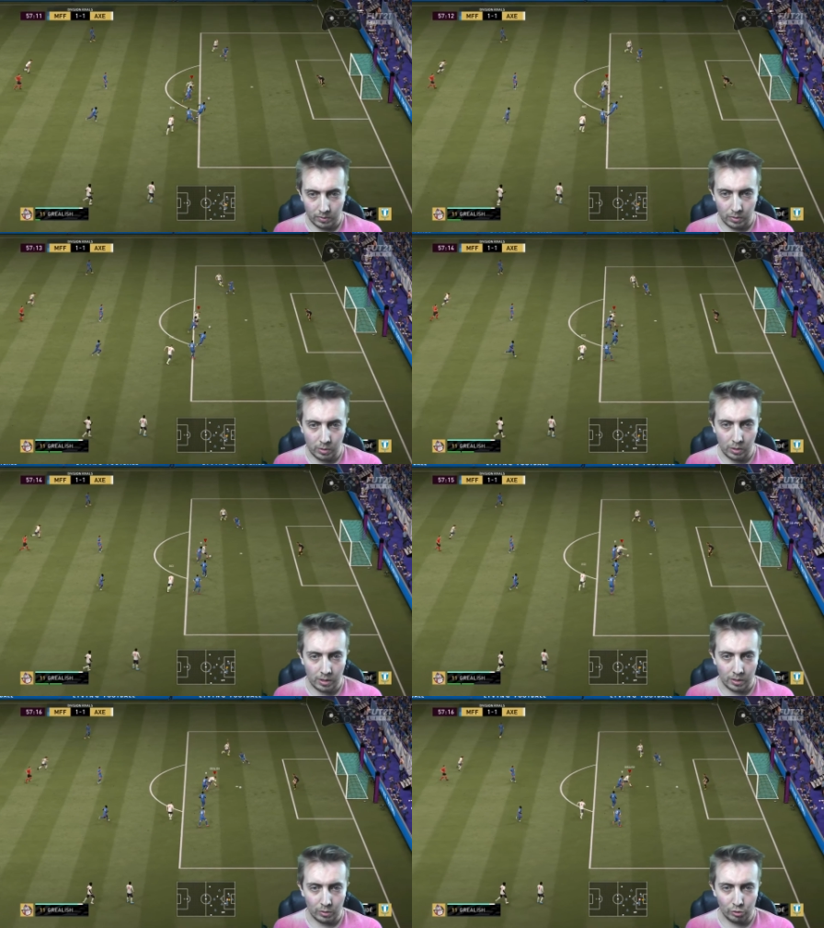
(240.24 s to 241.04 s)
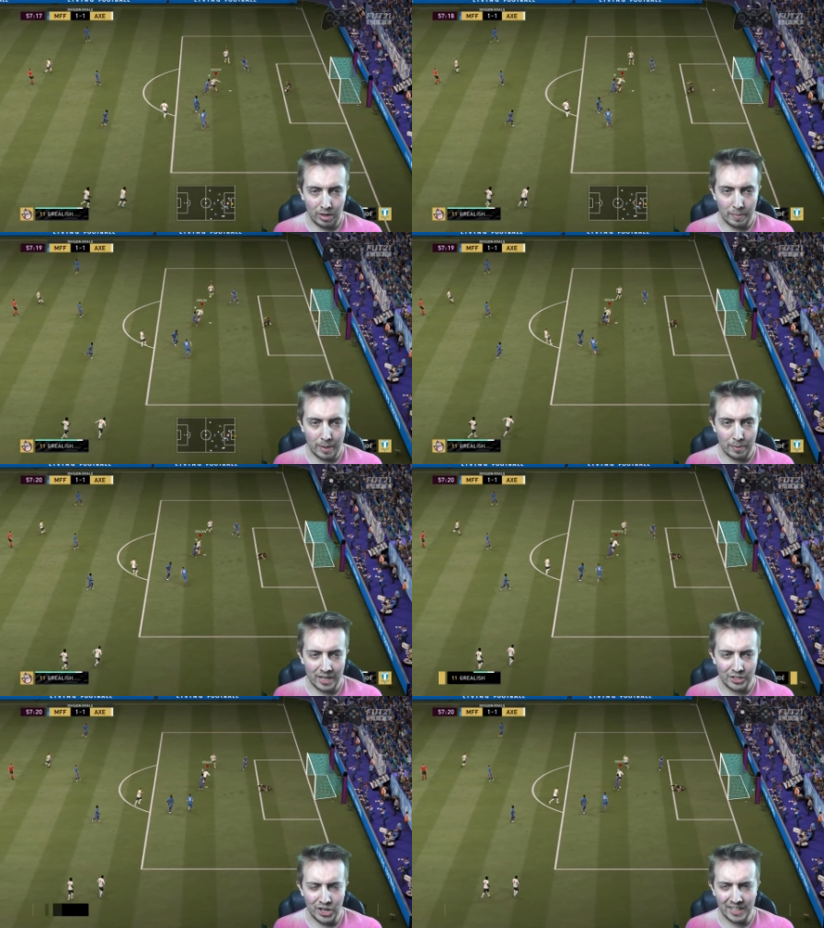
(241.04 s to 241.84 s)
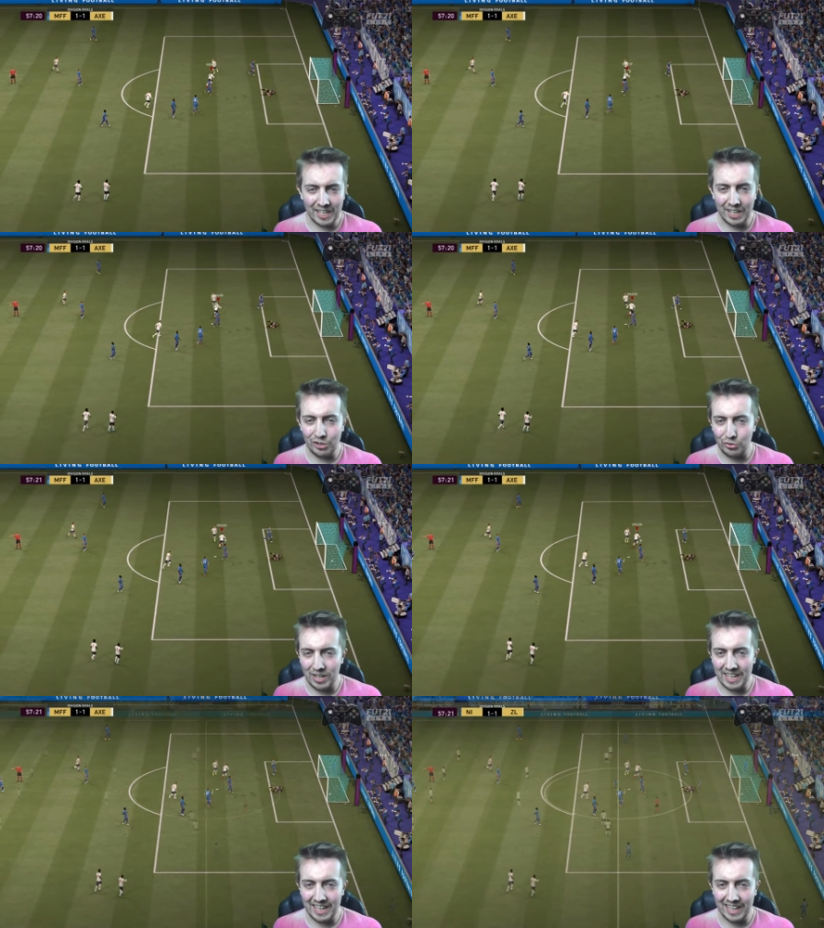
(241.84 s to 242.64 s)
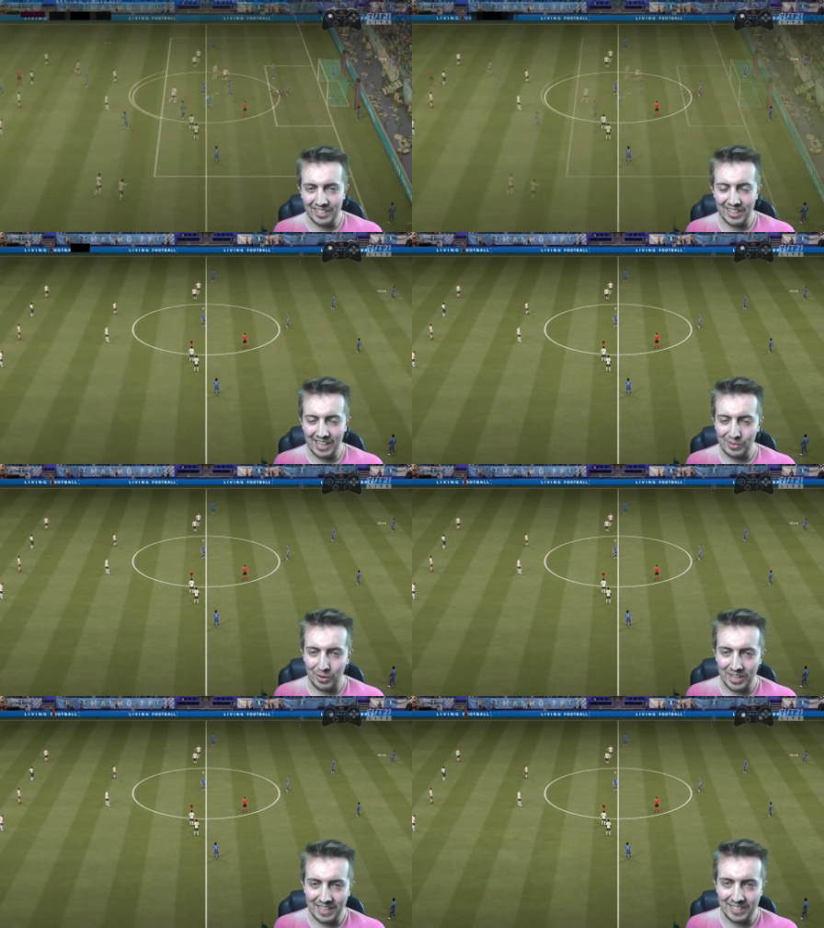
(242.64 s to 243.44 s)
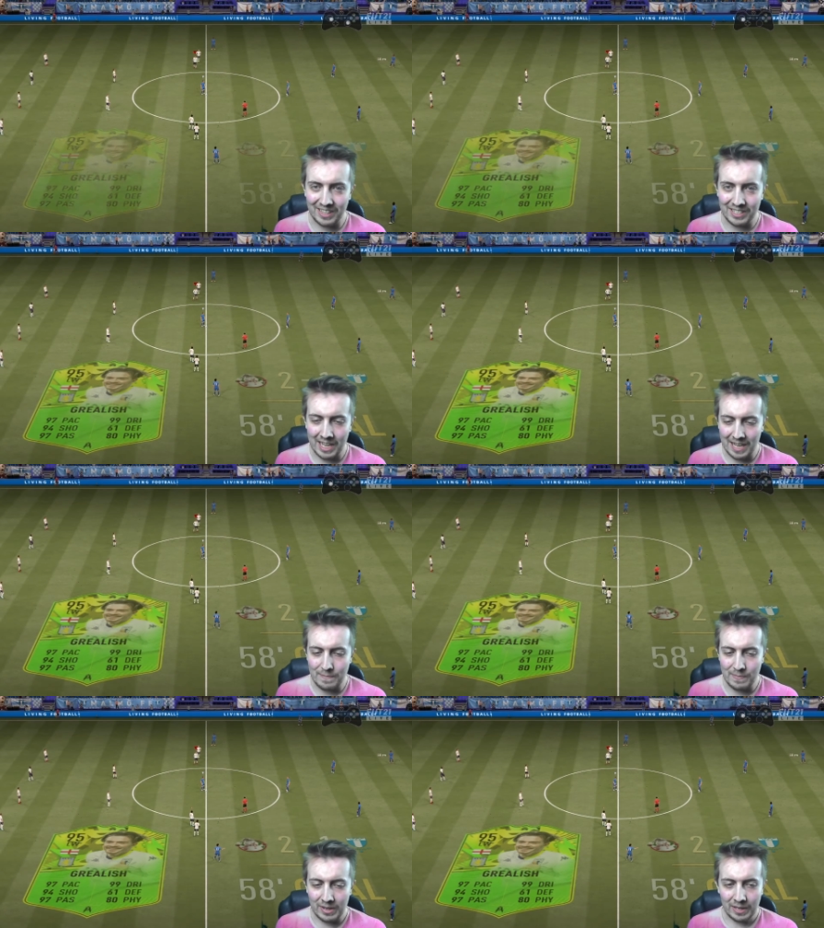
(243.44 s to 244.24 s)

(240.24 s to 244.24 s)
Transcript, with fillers: Oh, great bit of play. Jackie Grealish. That's why he's in the team.